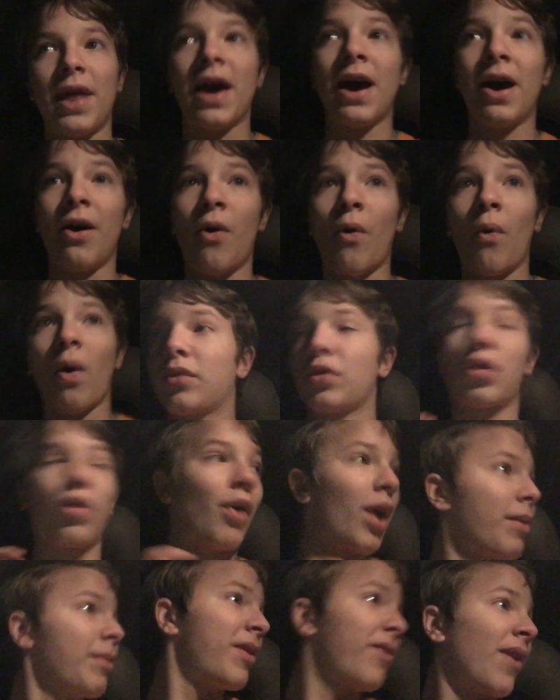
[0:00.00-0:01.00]
Now,
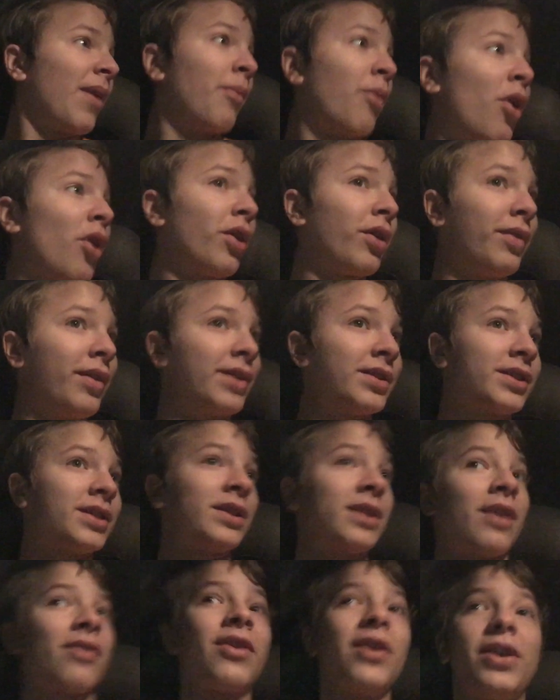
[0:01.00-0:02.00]
correct me if I'm wrong in this,
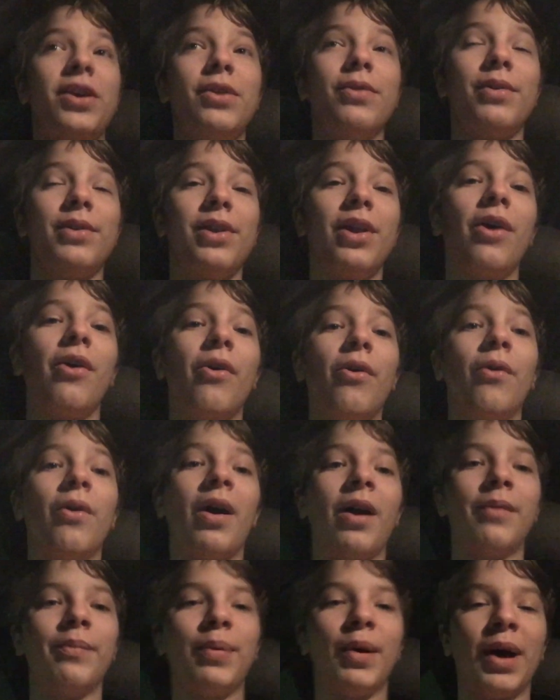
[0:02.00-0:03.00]
because I think you would know,
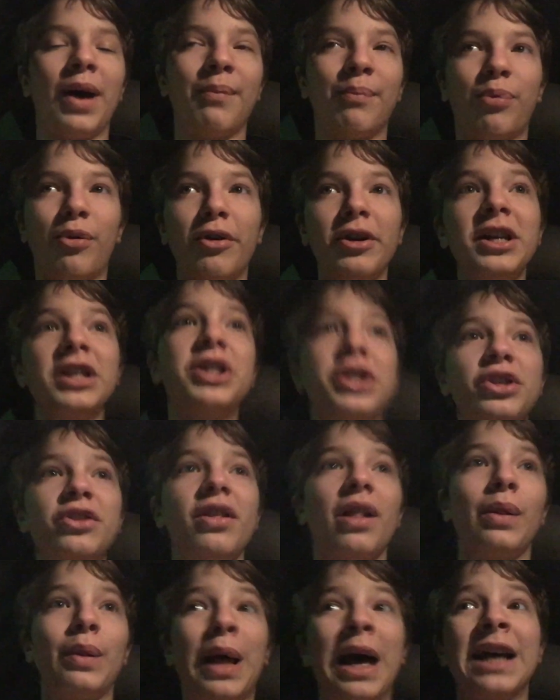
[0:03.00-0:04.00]
but I'm pretty sure
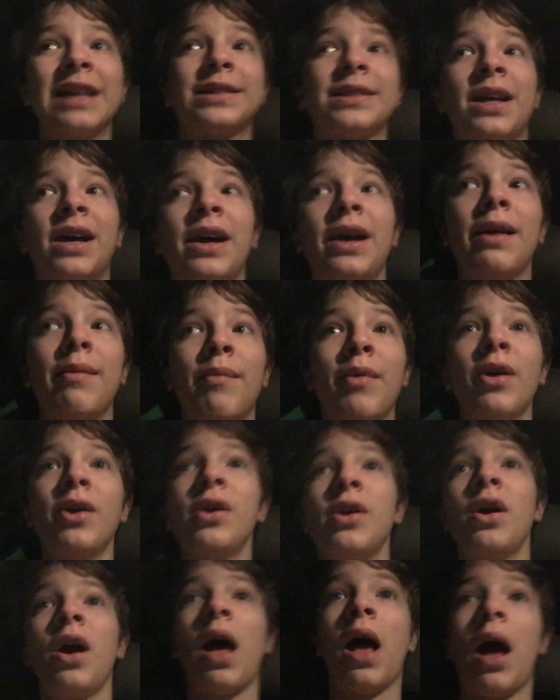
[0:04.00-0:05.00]
the last time
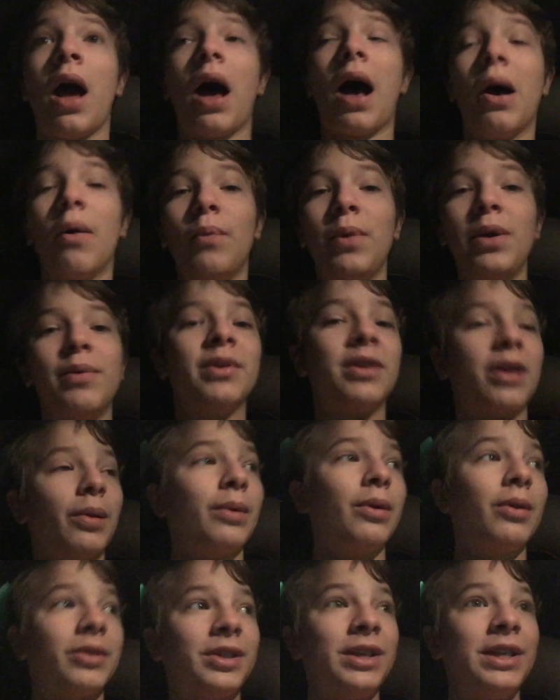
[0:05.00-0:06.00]
we went to
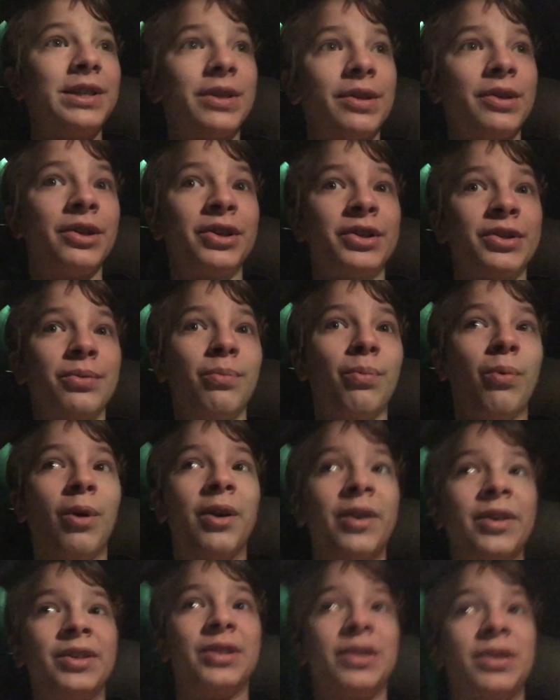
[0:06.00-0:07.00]
Little Caesars
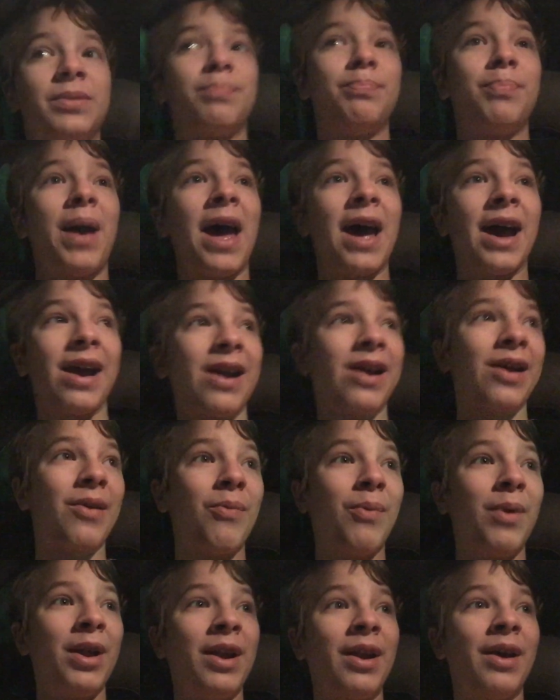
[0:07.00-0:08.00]
was back
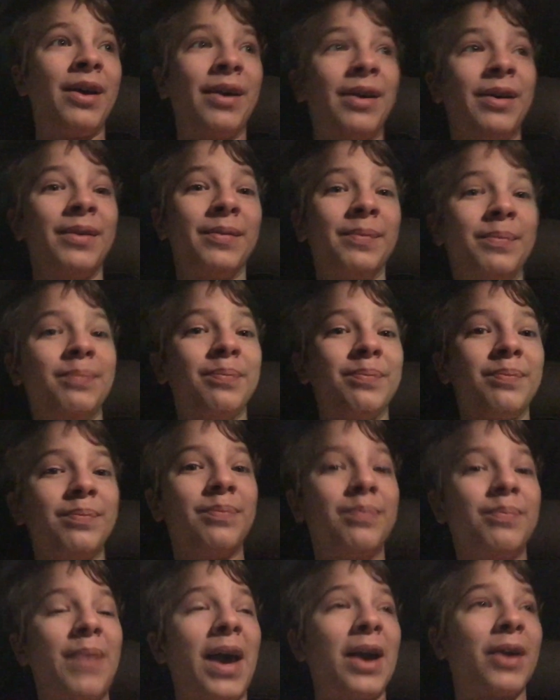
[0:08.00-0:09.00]
when
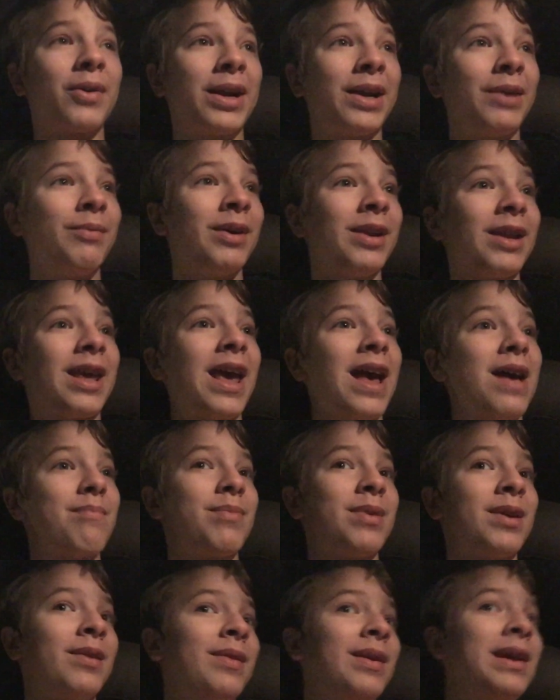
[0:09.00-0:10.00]
I went
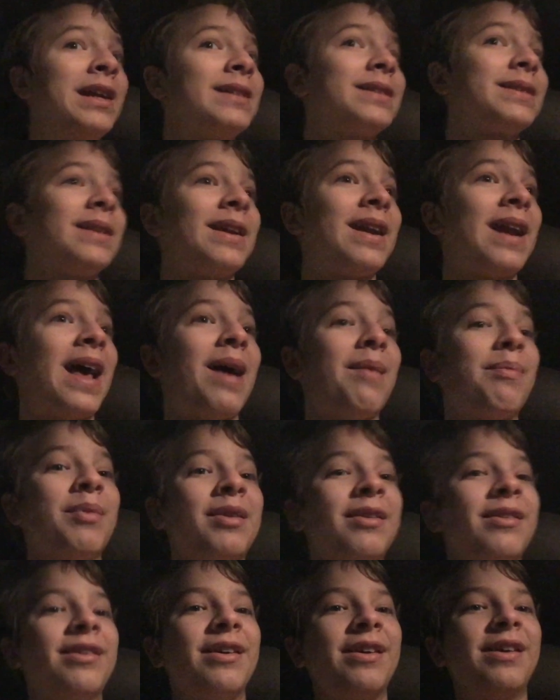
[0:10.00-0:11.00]
camping and the incident
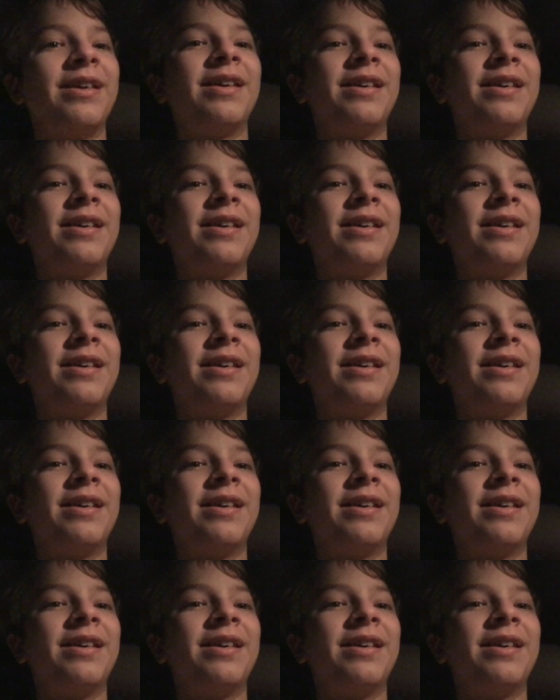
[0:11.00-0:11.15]
happened.